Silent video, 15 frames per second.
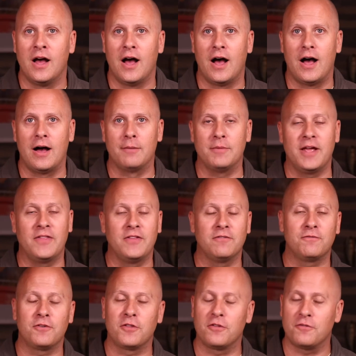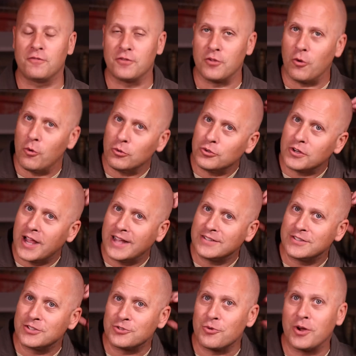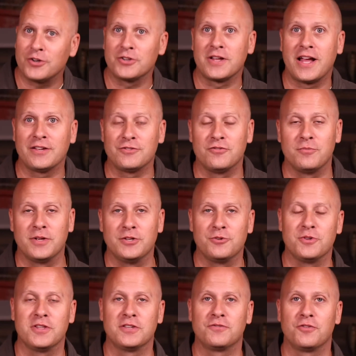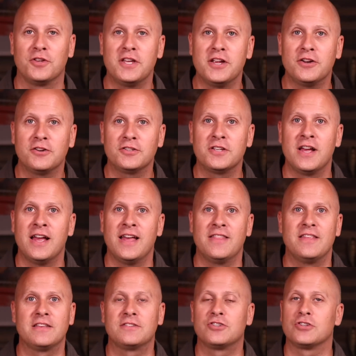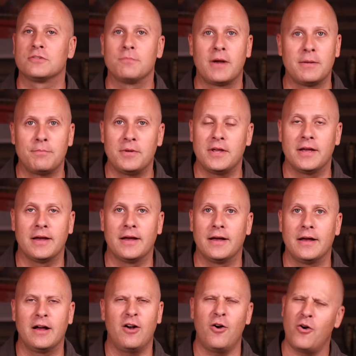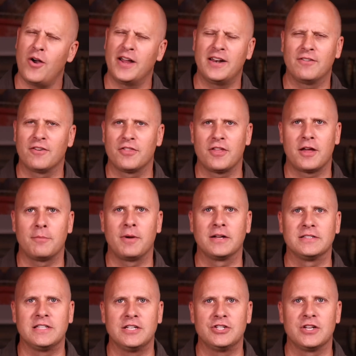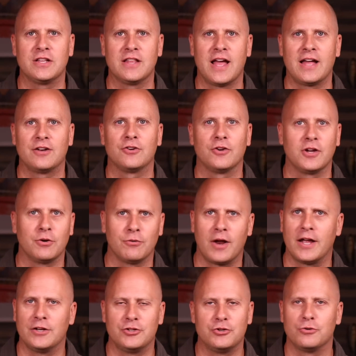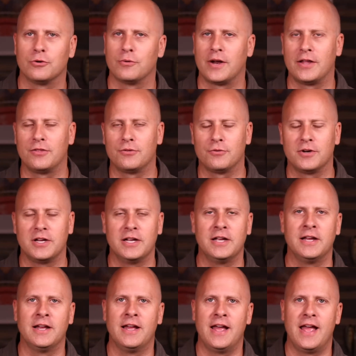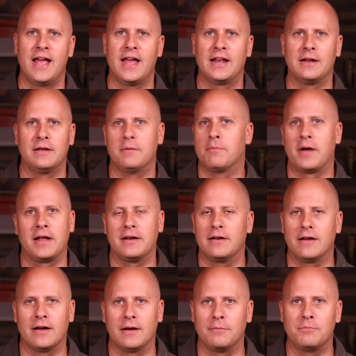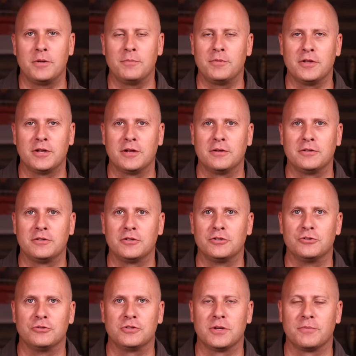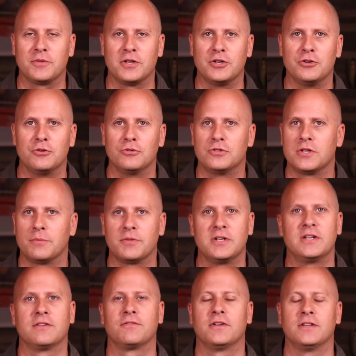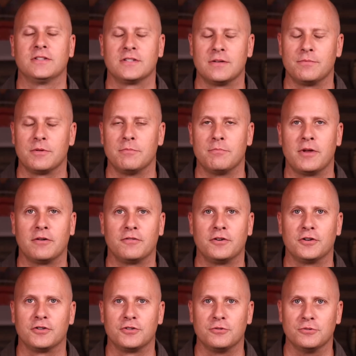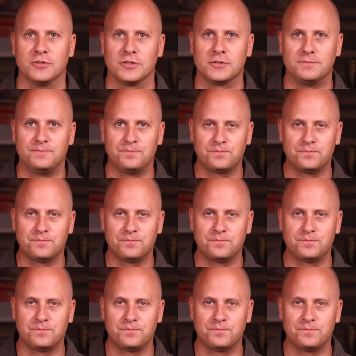And then for the older guys in the squadron, the guys who've been doing this for years, this just might be oh, I never thought about teaching that during ride 2 or ride 3, and it might pimp you to do something new, something different, and something better for your students.